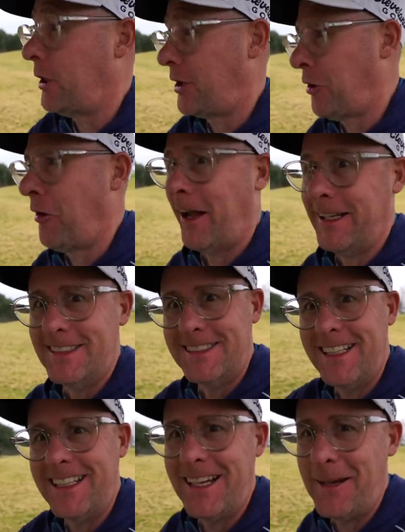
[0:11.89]
of the
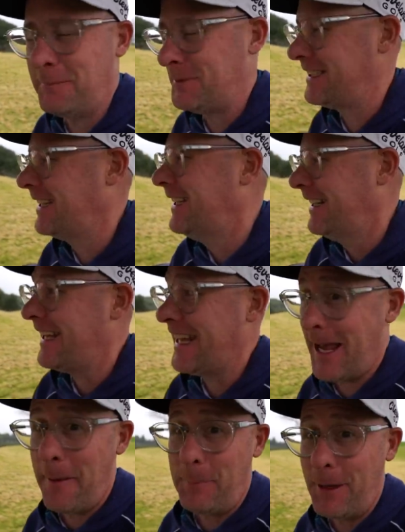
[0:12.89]
crazy clubs,
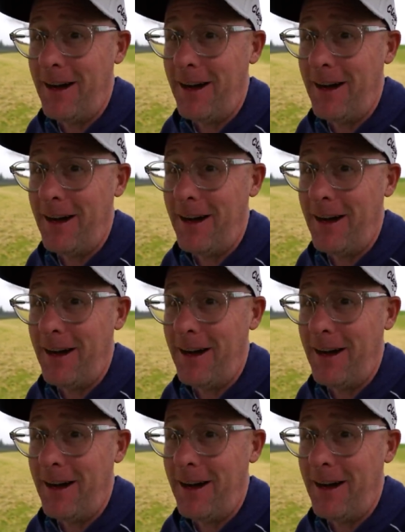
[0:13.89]
yep,